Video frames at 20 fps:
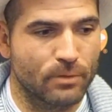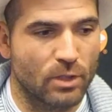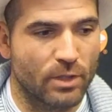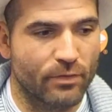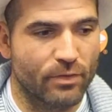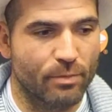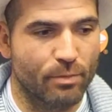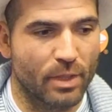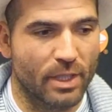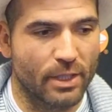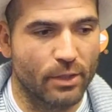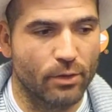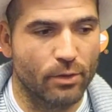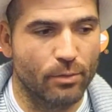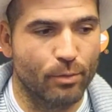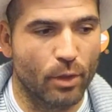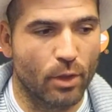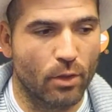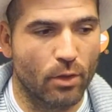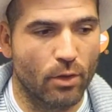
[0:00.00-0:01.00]
have to play good
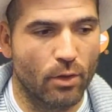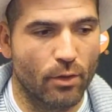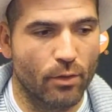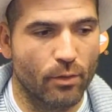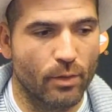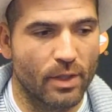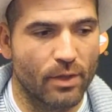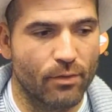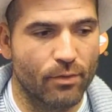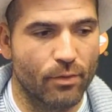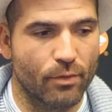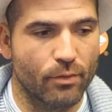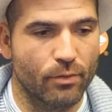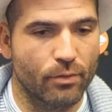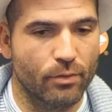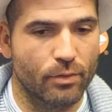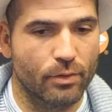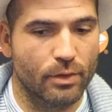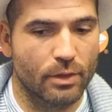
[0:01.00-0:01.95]
ball all the way through.